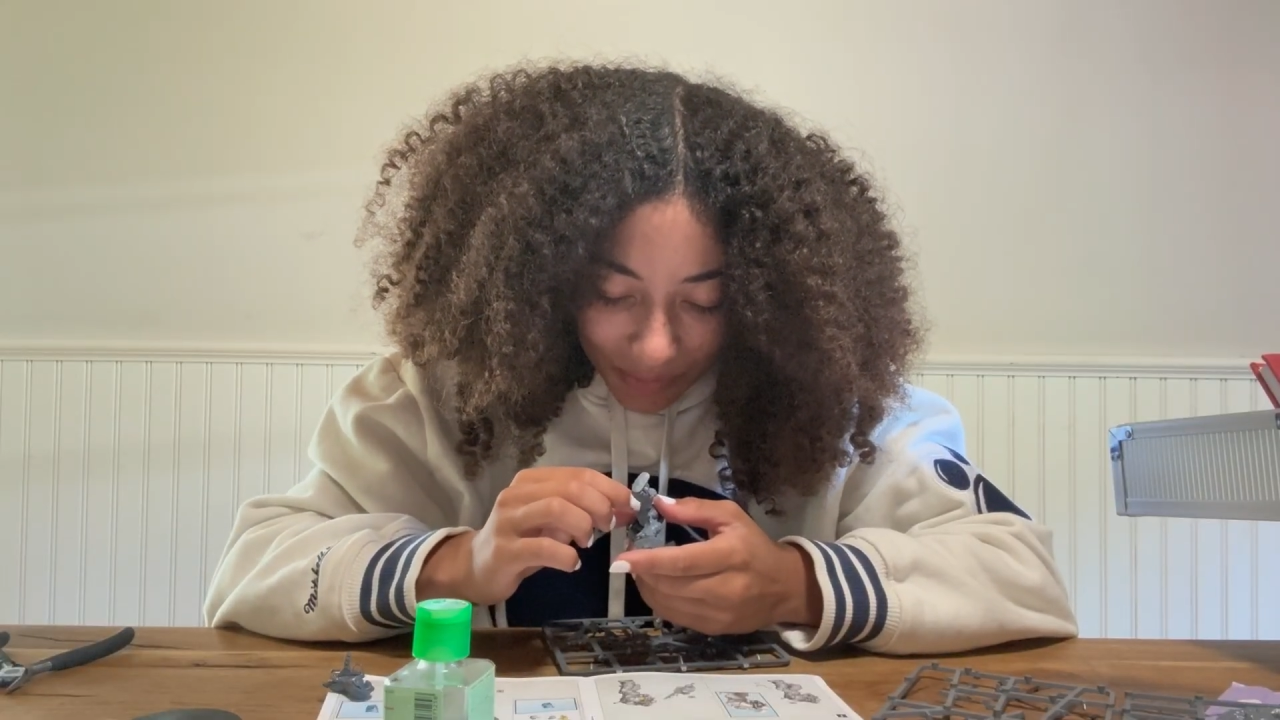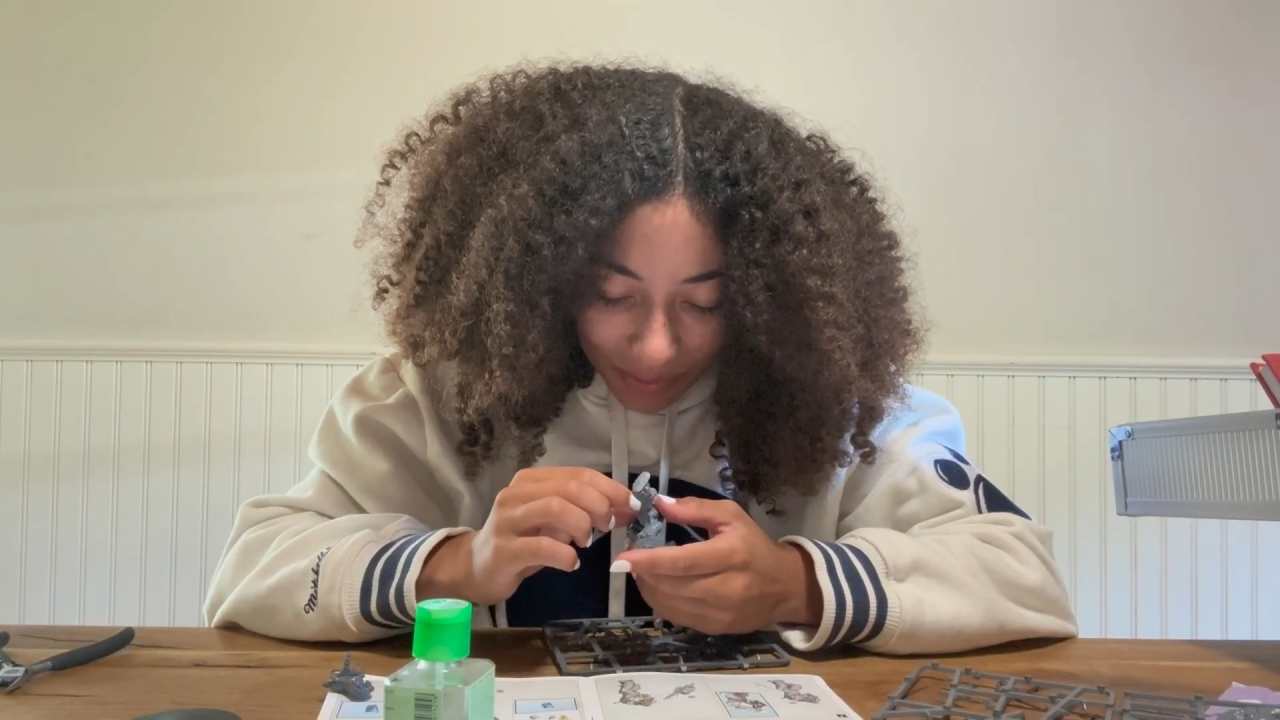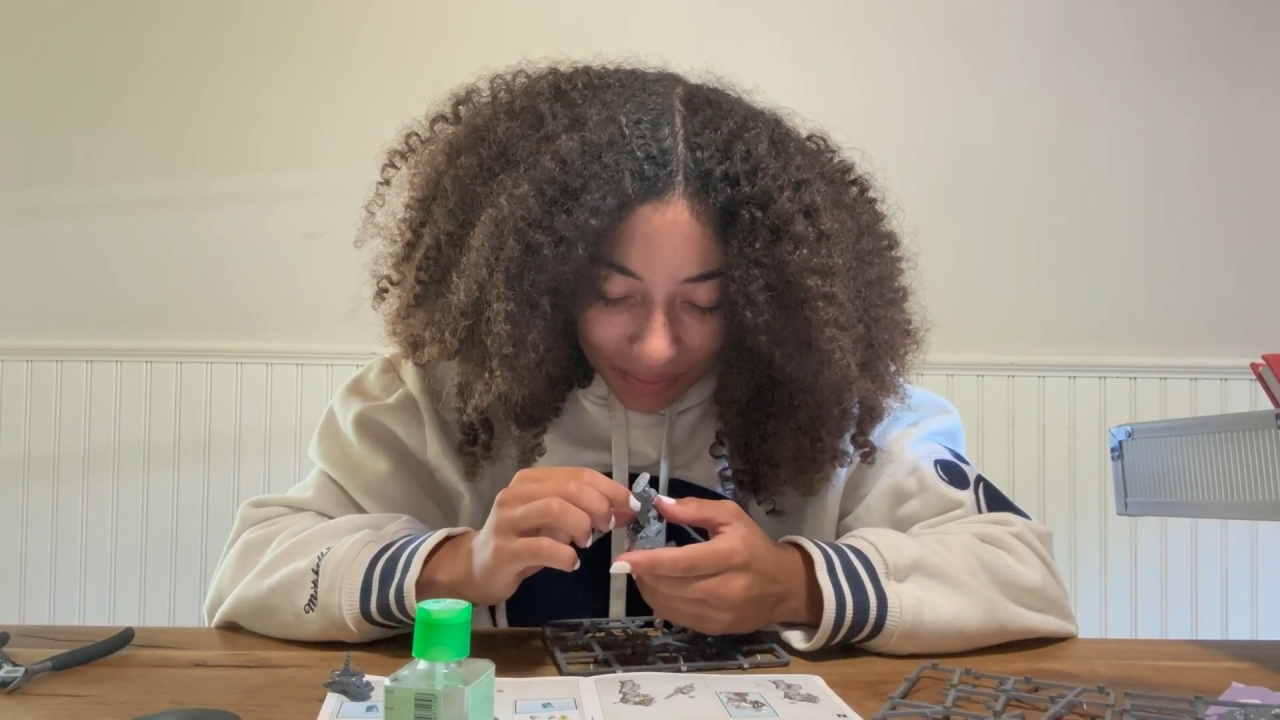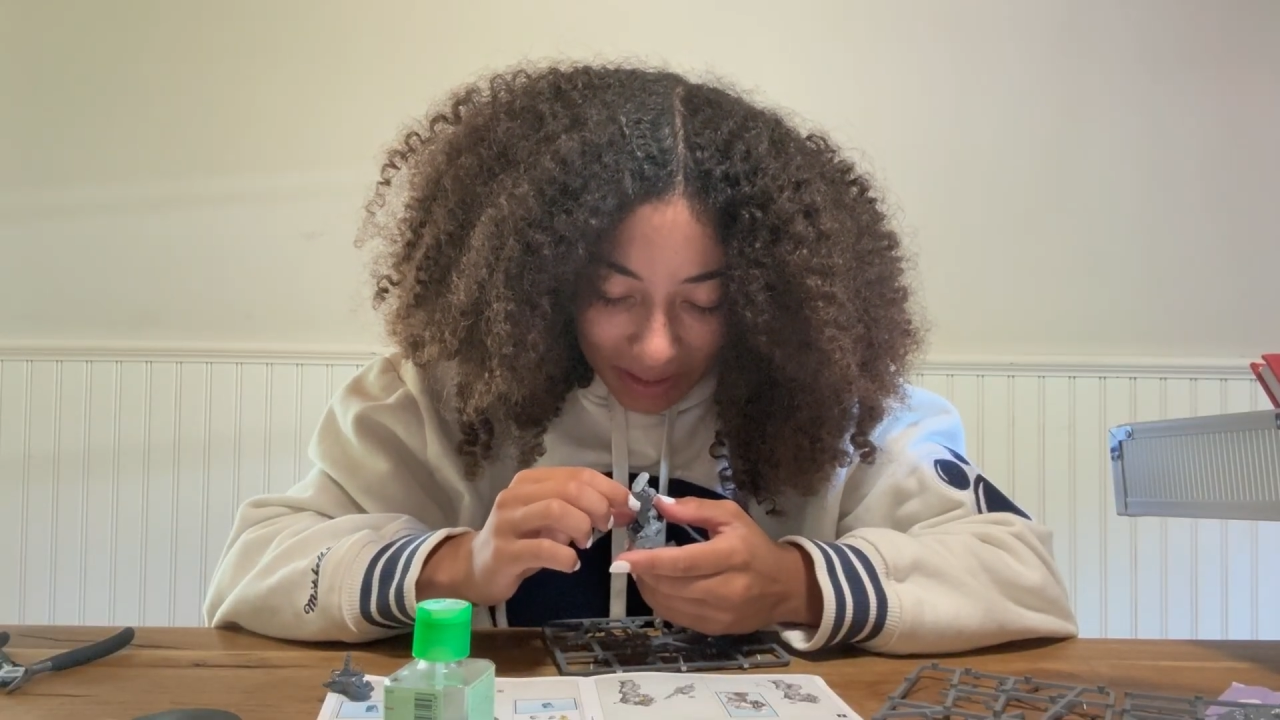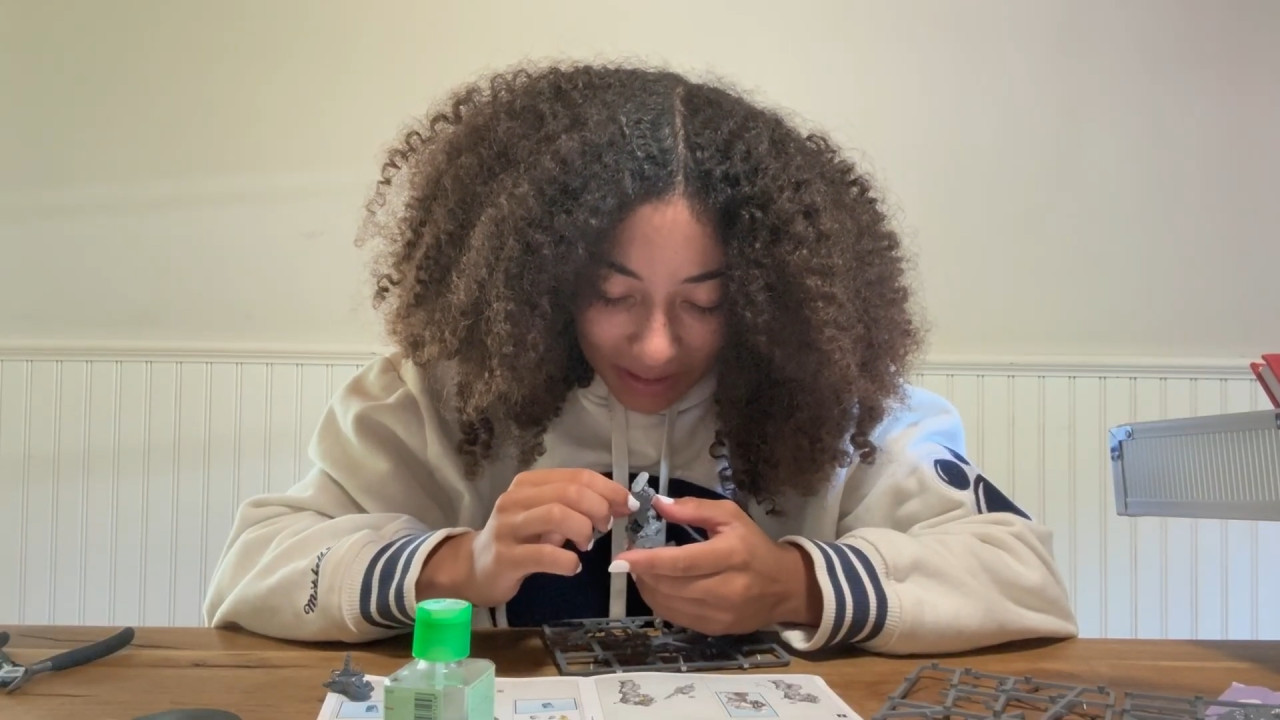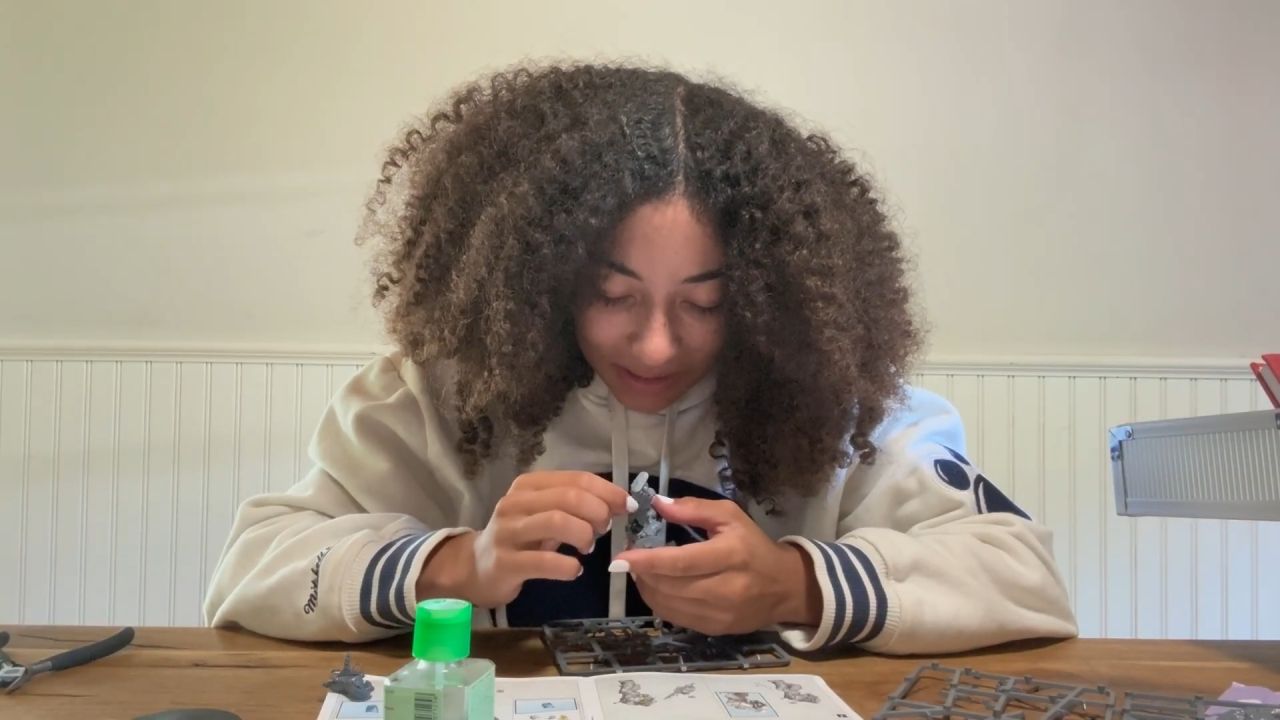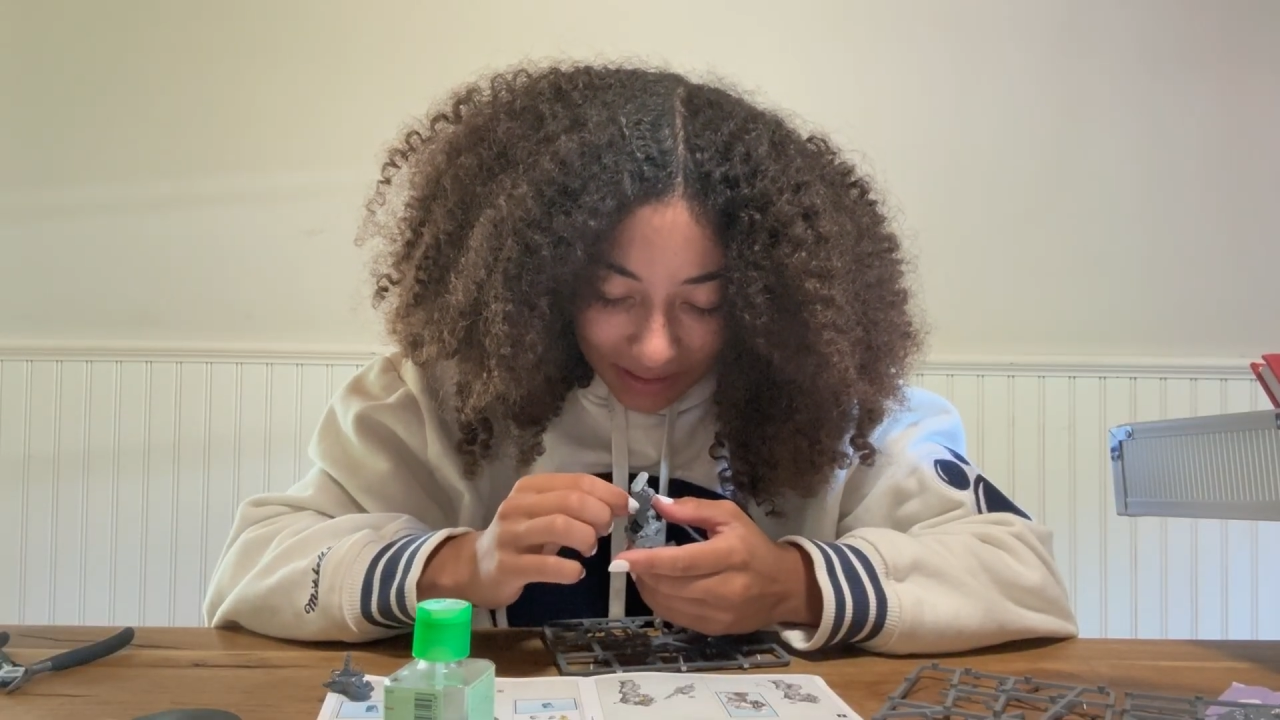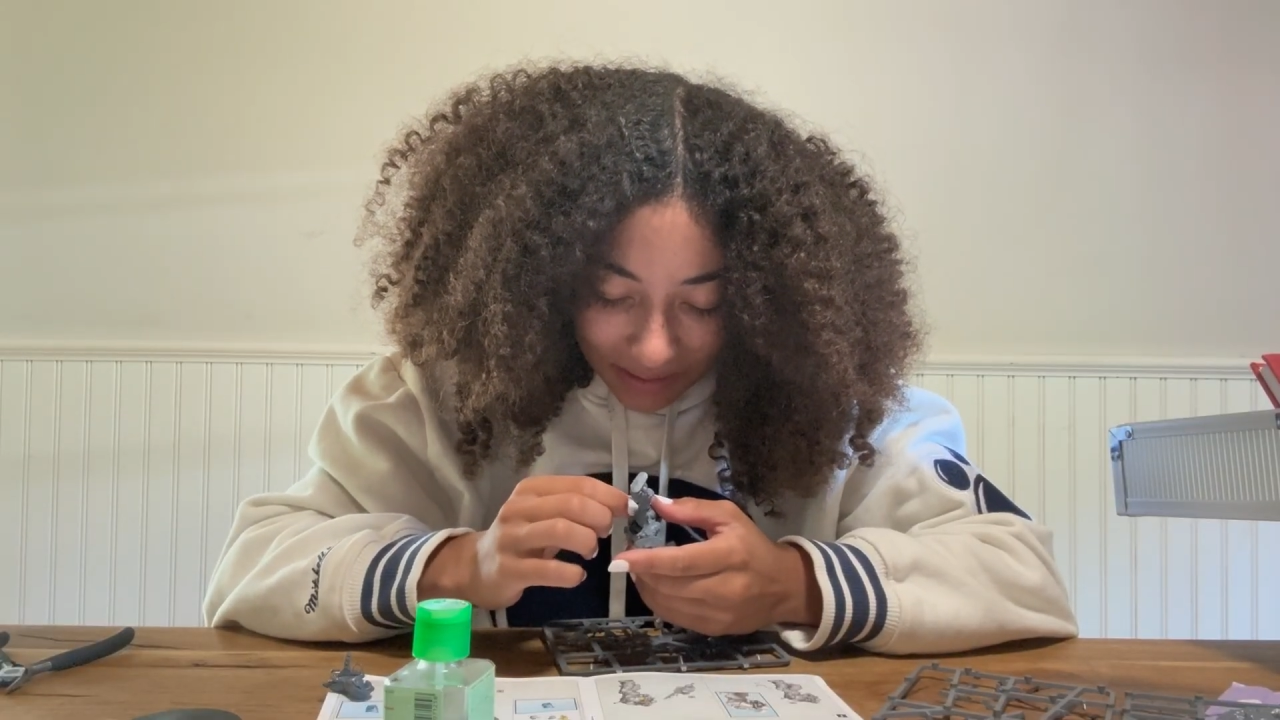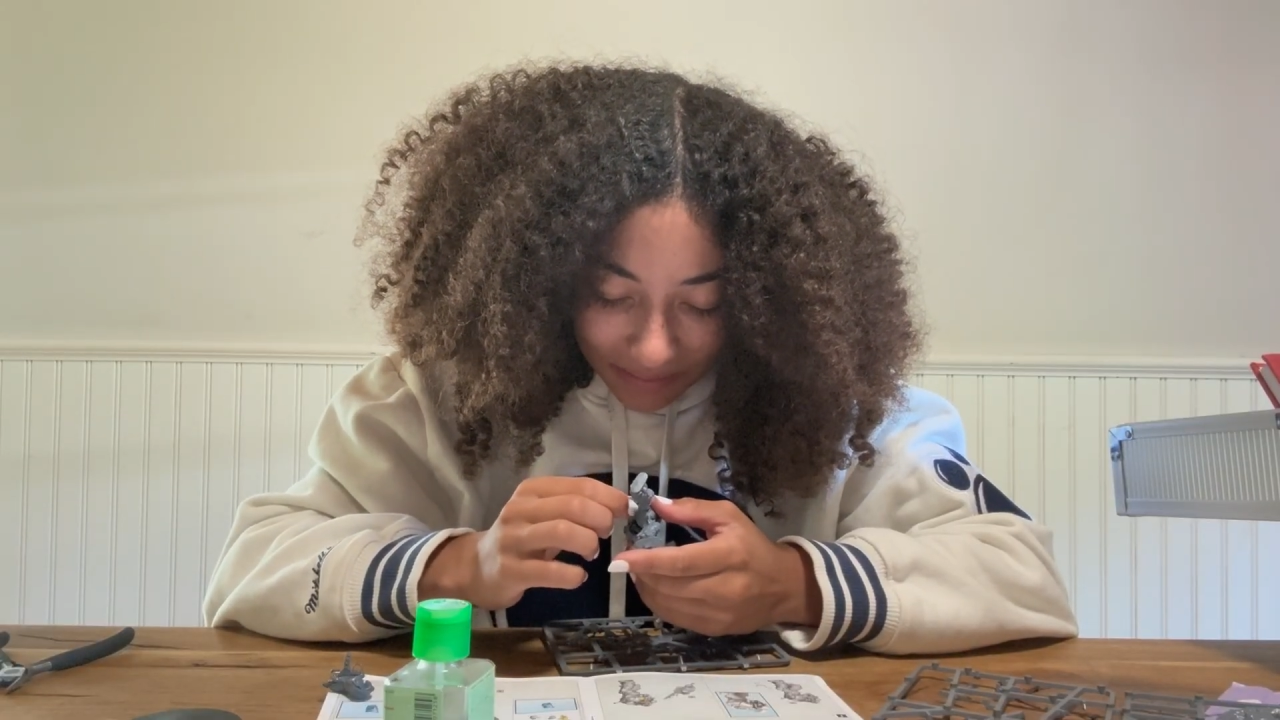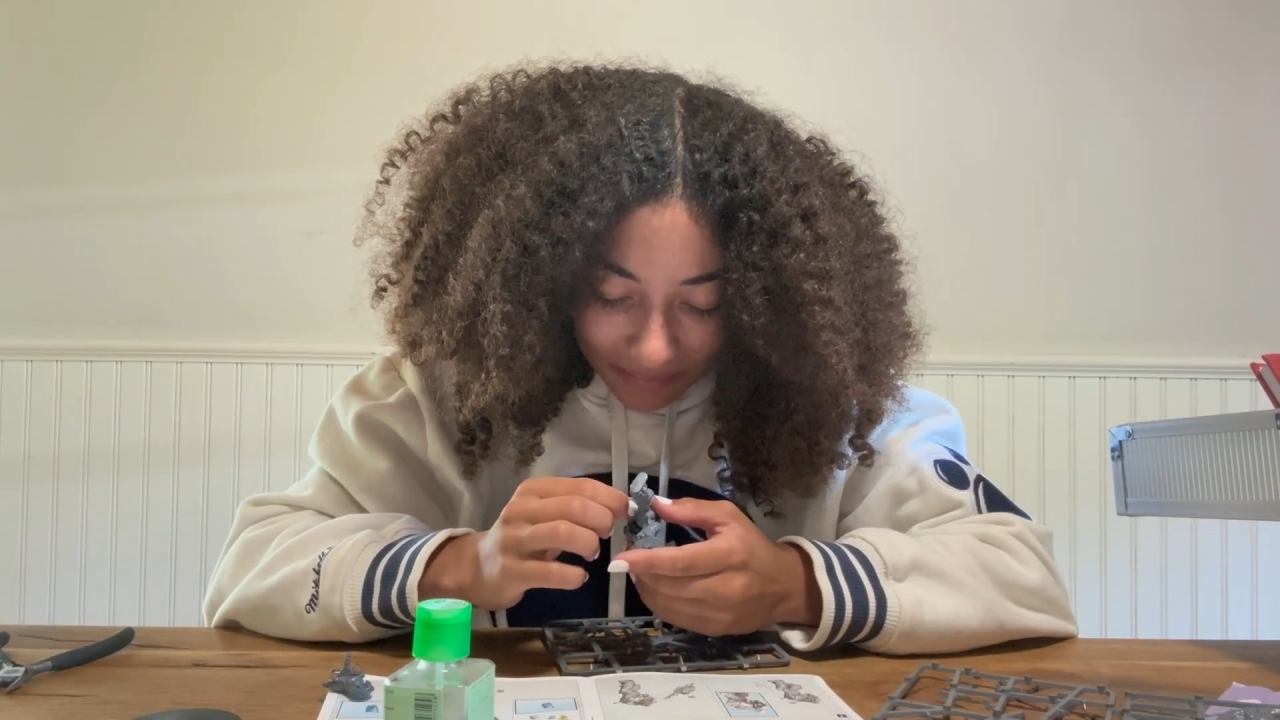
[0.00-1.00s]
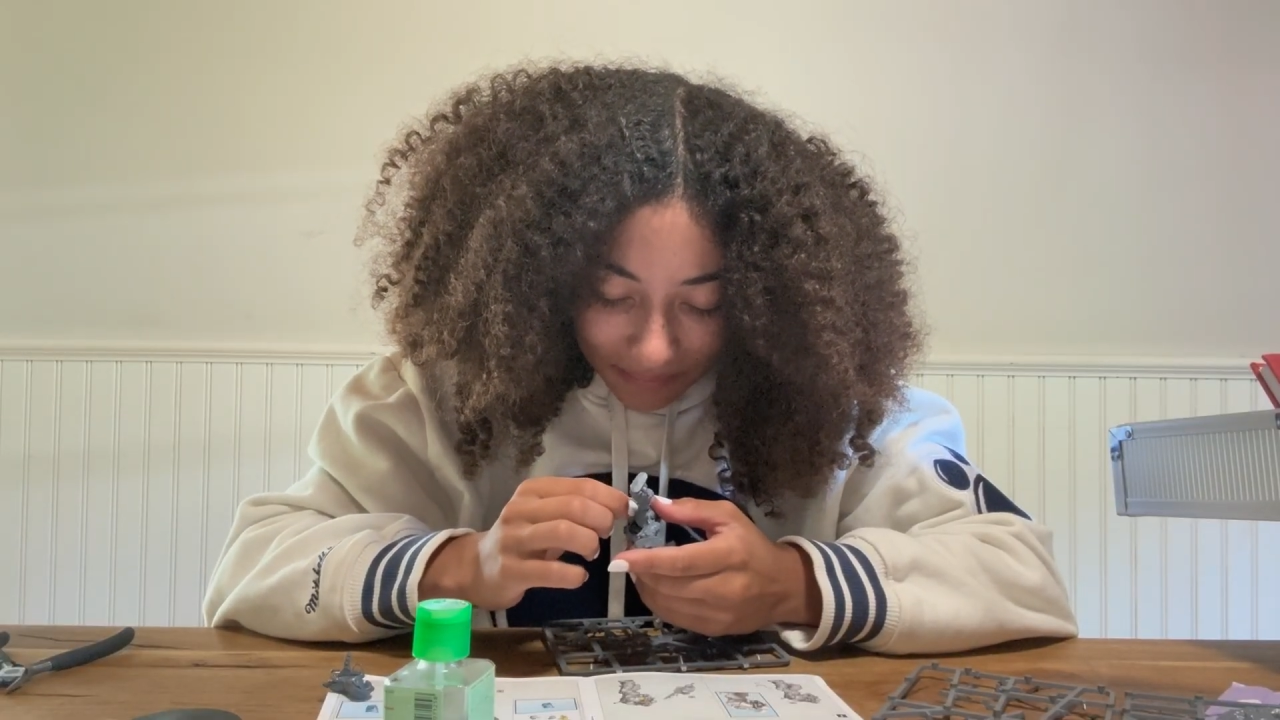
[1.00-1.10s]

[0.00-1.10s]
one by accident.